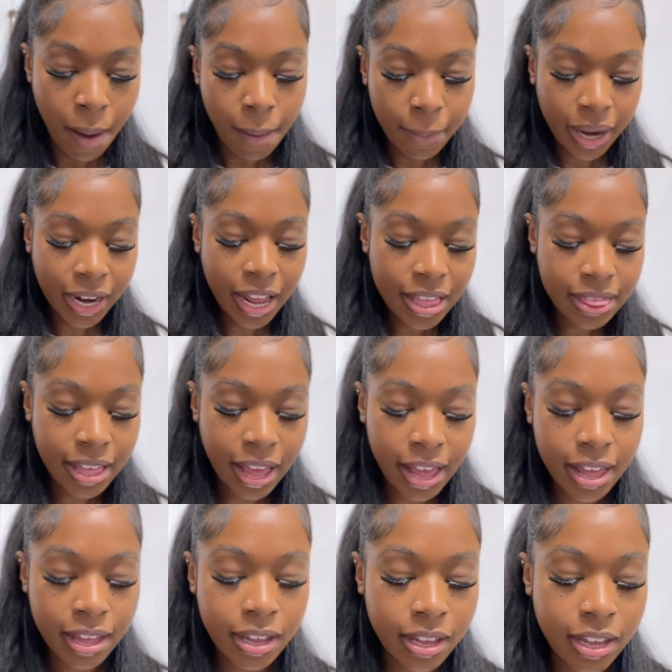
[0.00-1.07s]
I got
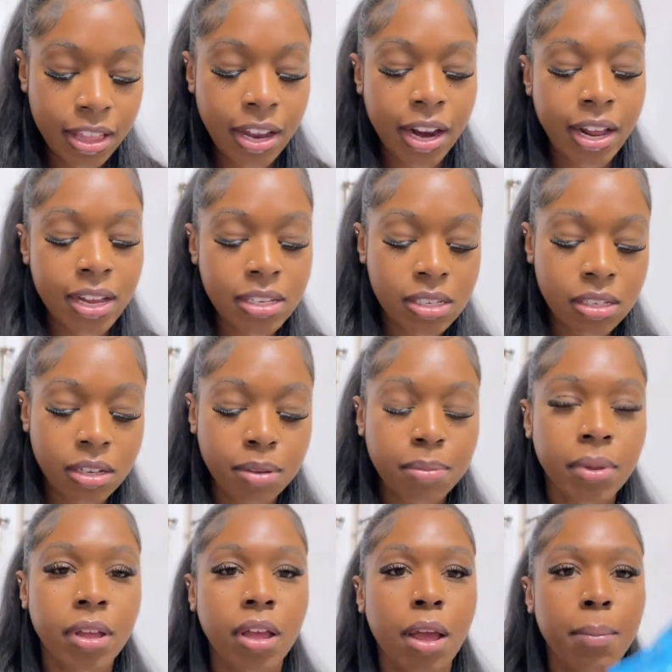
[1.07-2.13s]
that. And then I got
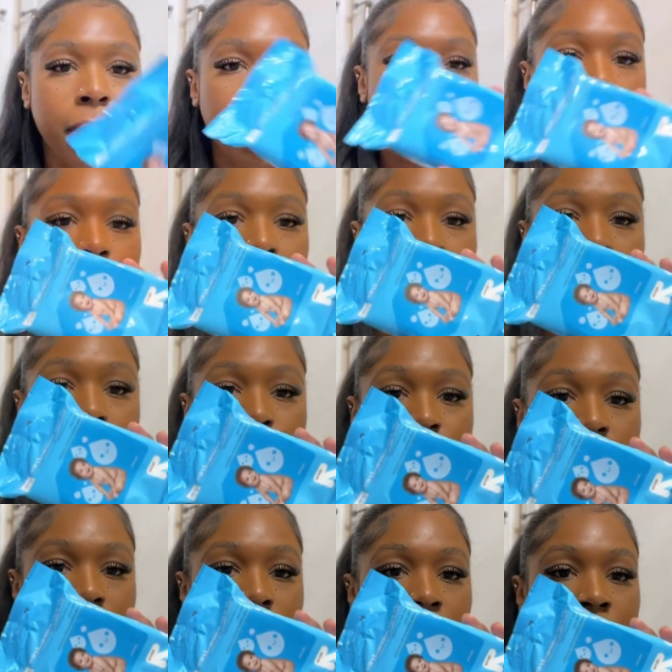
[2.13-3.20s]
some baby
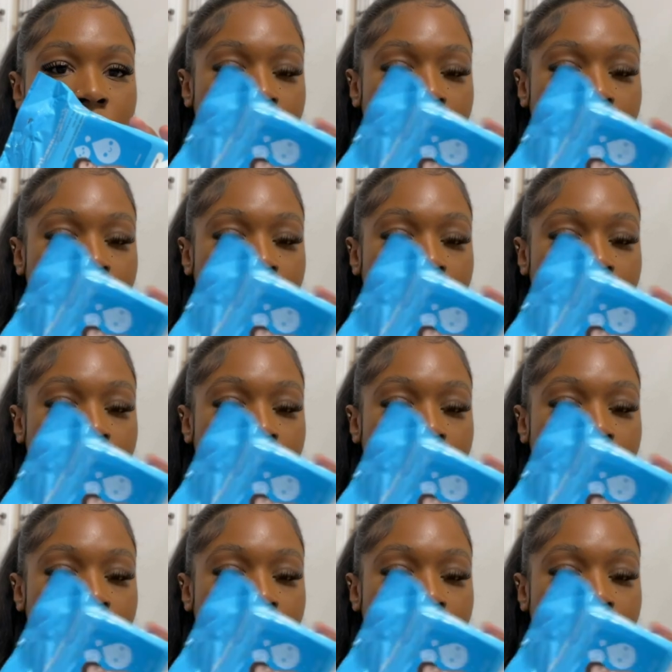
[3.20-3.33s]
wipes.